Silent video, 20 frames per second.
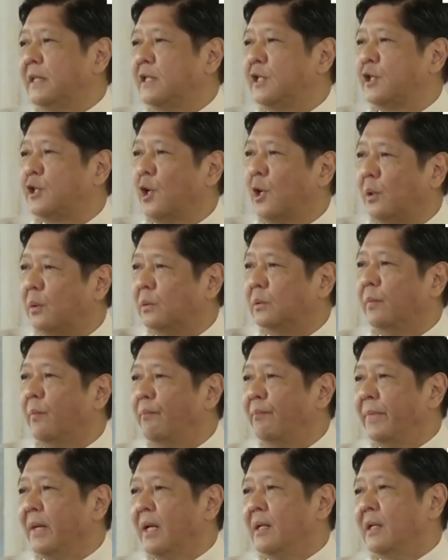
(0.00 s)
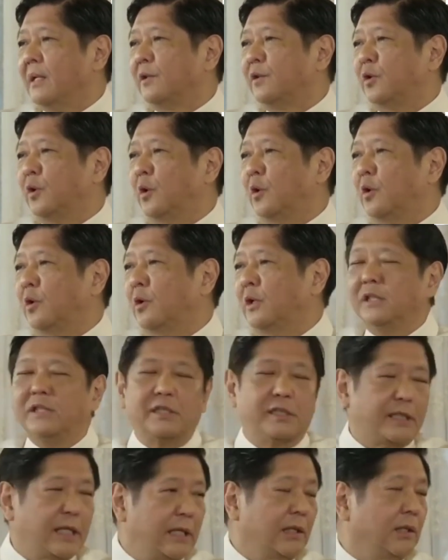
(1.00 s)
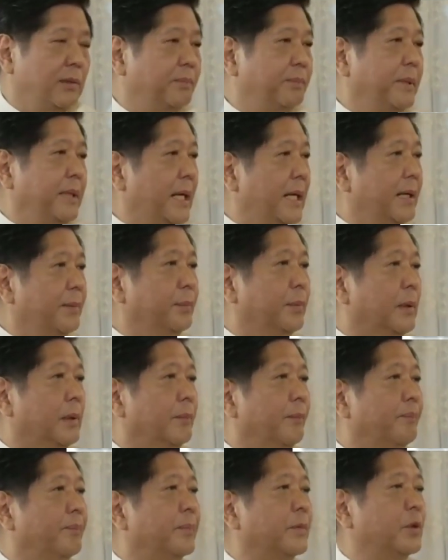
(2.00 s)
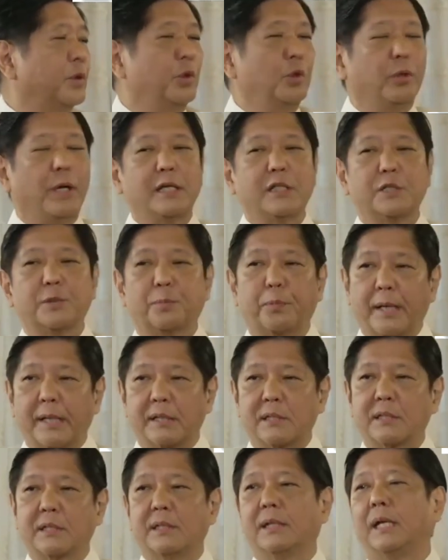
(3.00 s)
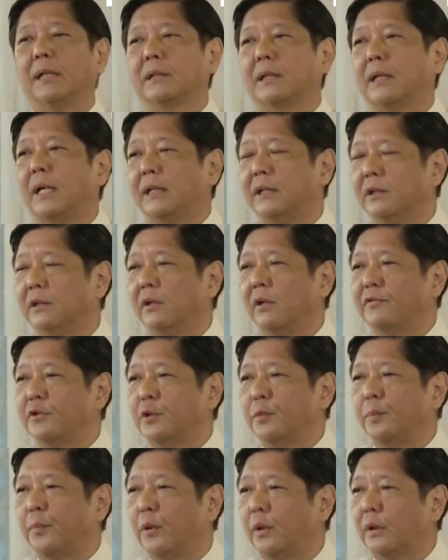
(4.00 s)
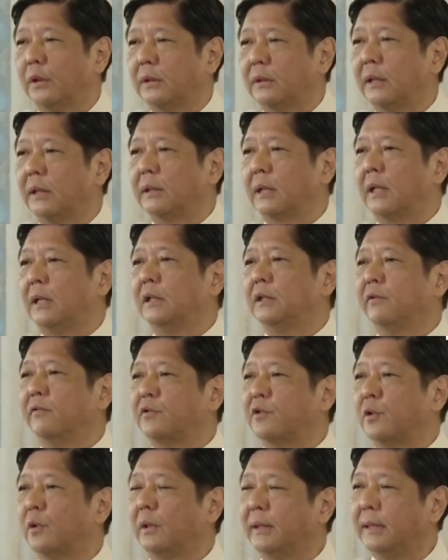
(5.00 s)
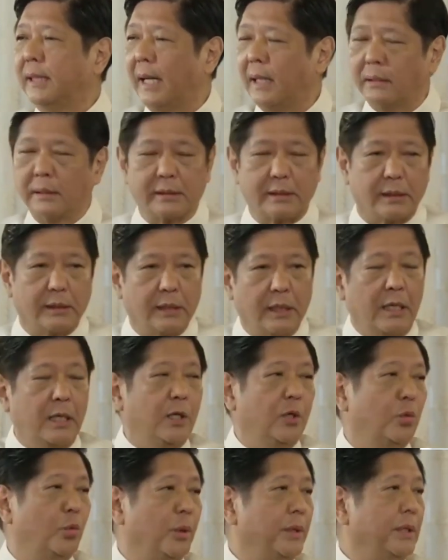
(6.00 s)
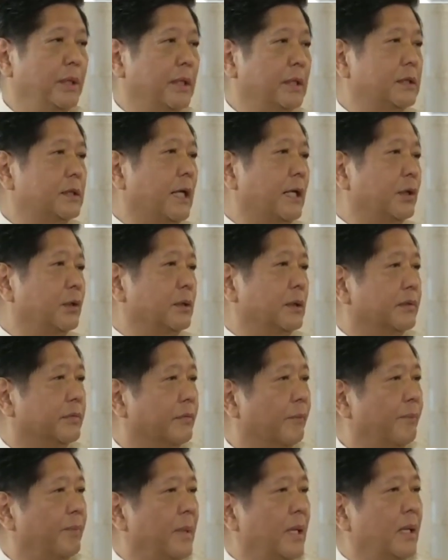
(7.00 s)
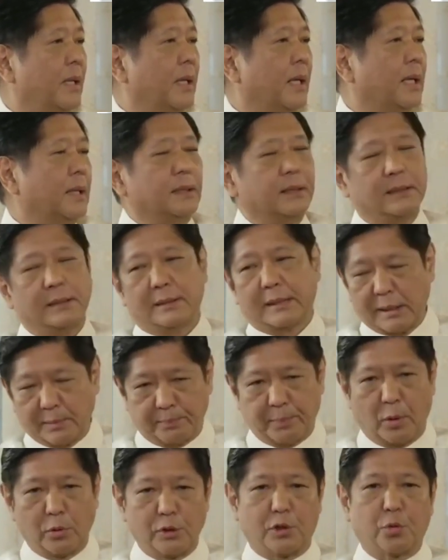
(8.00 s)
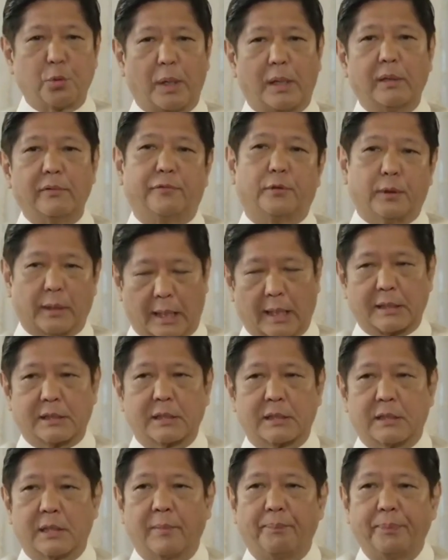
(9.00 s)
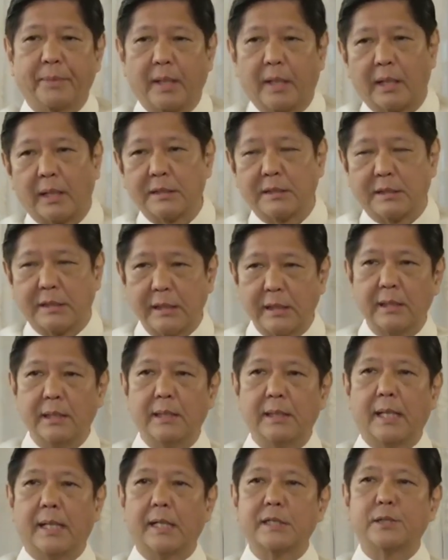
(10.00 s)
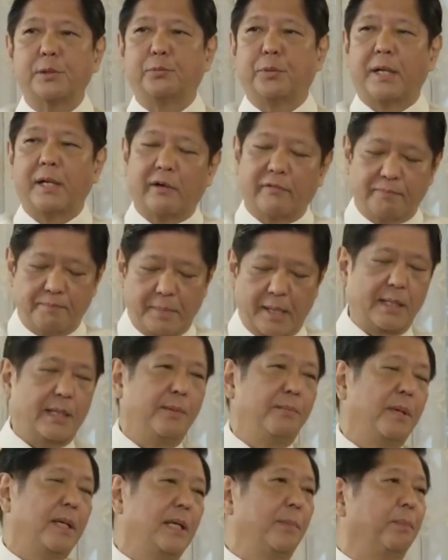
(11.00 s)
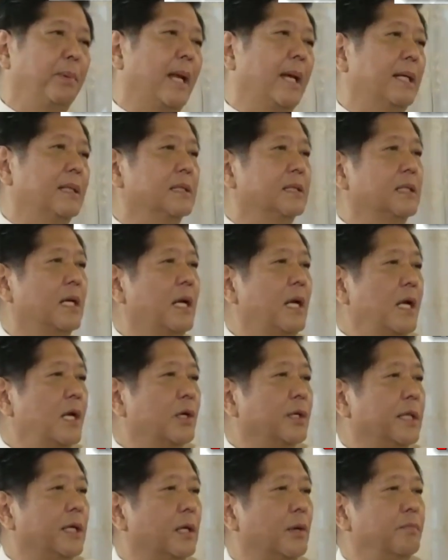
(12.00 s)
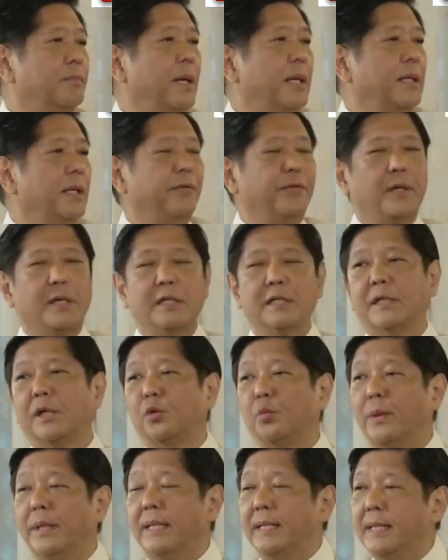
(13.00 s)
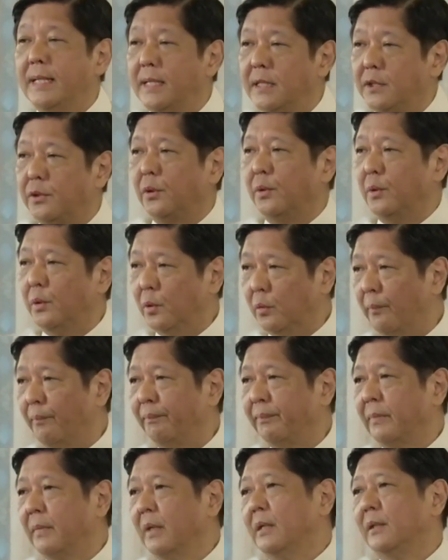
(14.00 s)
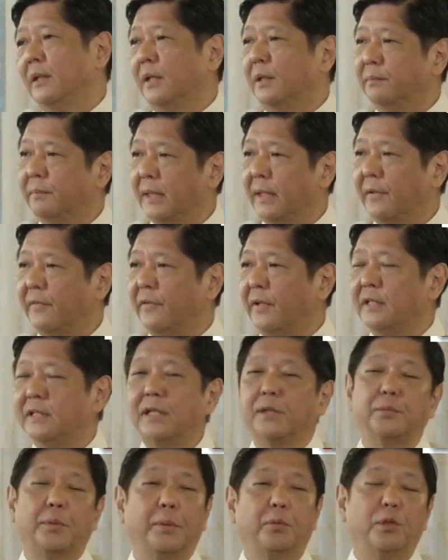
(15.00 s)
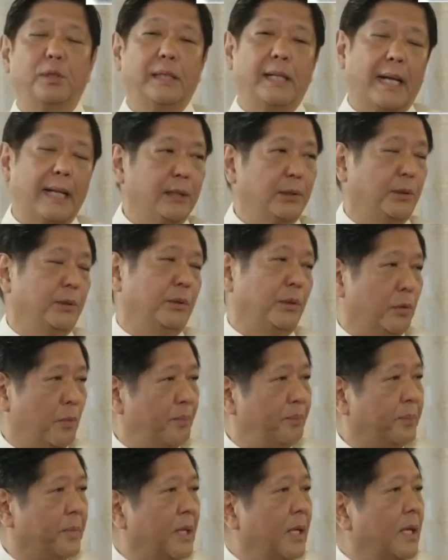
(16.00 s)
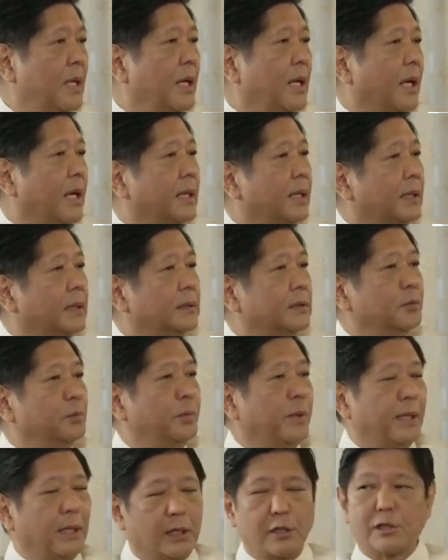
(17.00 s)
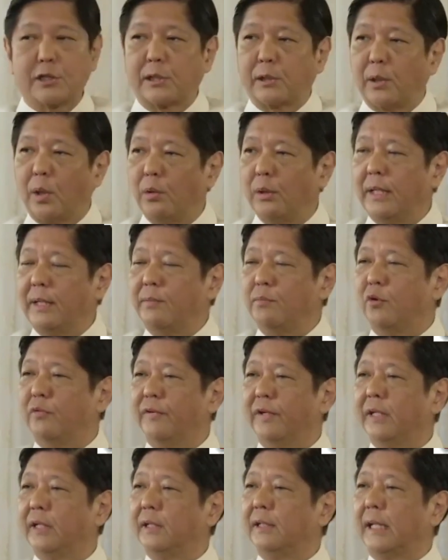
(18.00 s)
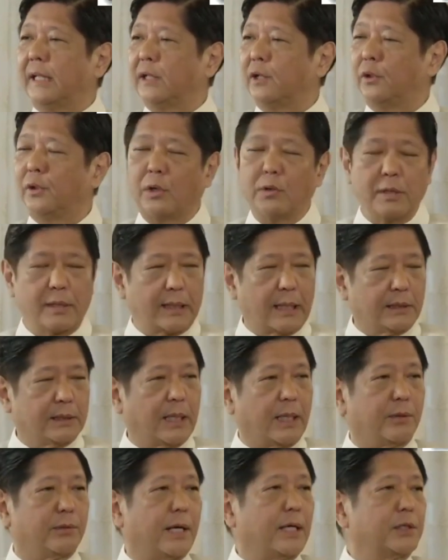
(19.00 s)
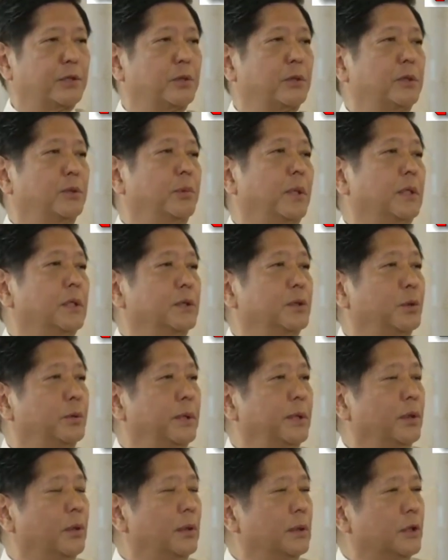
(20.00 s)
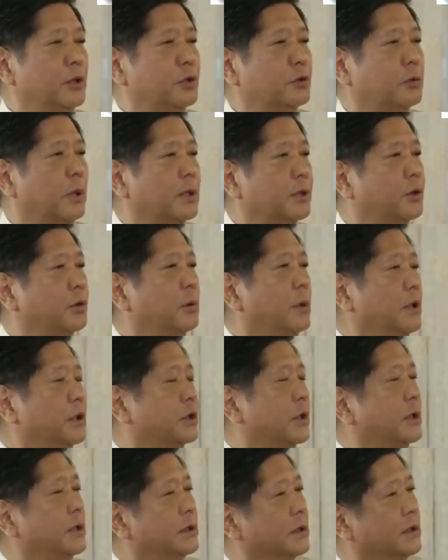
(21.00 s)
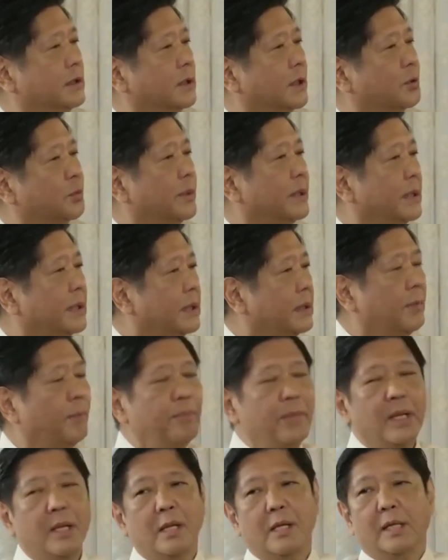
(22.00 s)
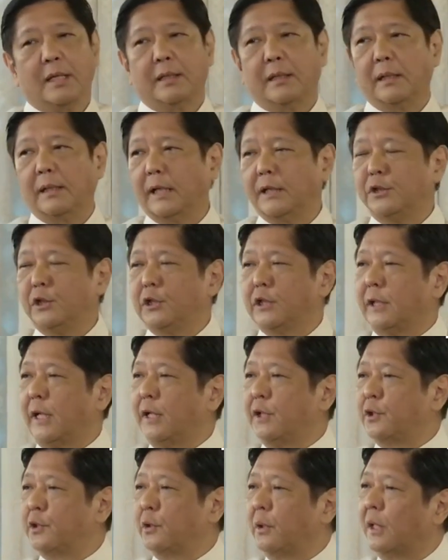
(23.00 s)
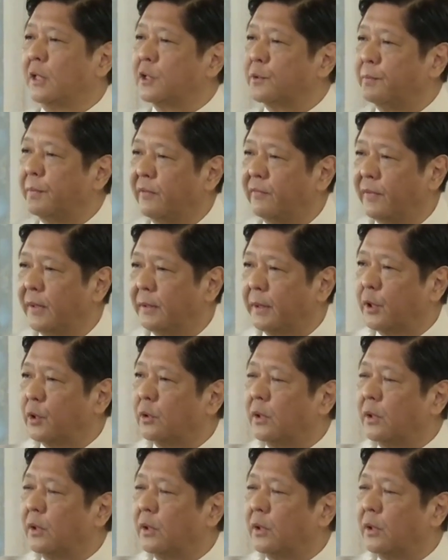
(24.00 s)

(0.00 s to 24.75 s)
shown to still be able to express that kind of support, that kind of solidarity with the executive. And that bodes well for us. Seeing as we have many, many plans, there are many things that we need to do. There are many things that we would like to do. And we are slowly moving in that direction. We are doing all the structural changes that we need. The legislature has been very